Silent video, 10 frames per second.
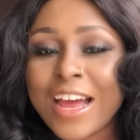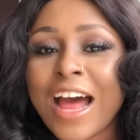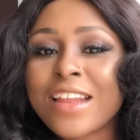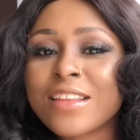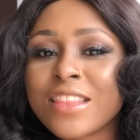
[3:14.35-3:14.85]

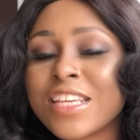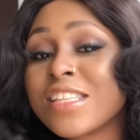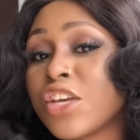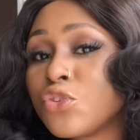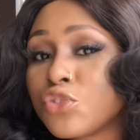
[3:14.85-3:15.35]
and the things
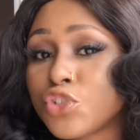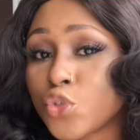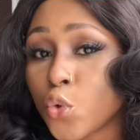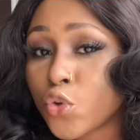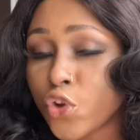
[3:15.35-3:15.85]
that you
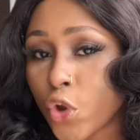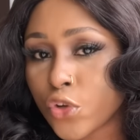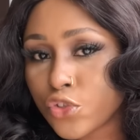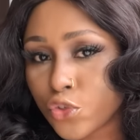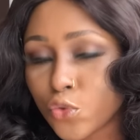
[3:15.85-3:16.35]
should
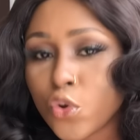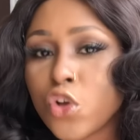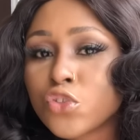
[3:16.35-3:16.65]
not do,